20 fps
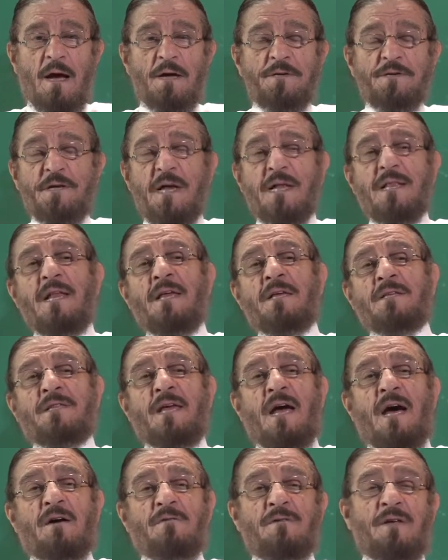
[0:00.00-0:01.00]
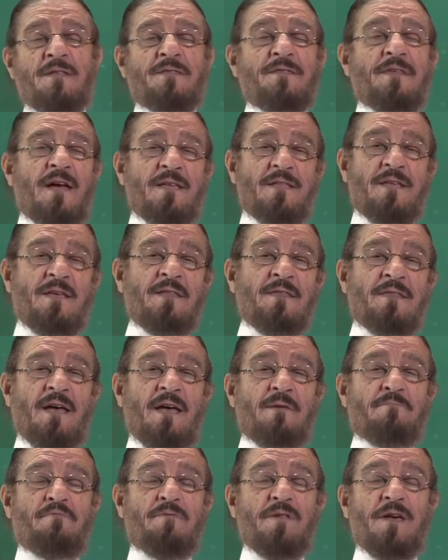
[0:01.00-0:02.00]
settling down in
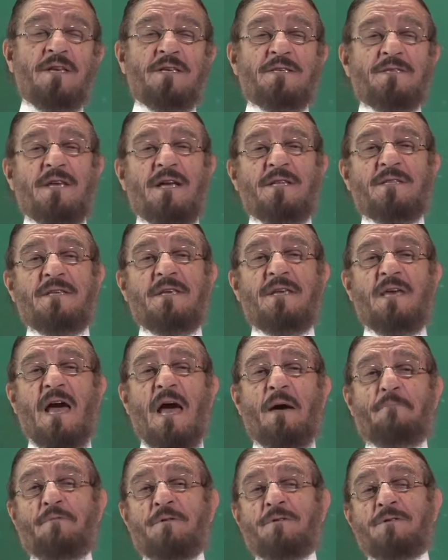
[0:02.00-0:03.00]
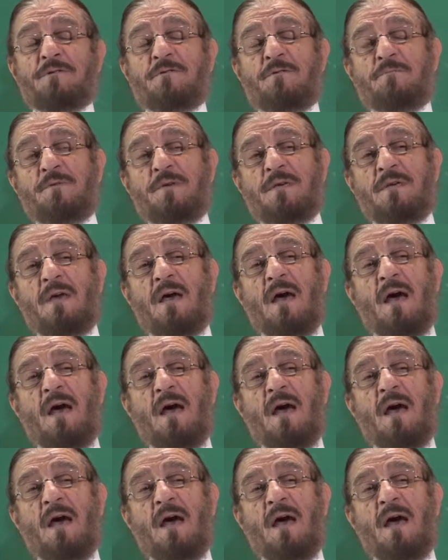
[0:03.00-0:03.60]
that place that he happens to be,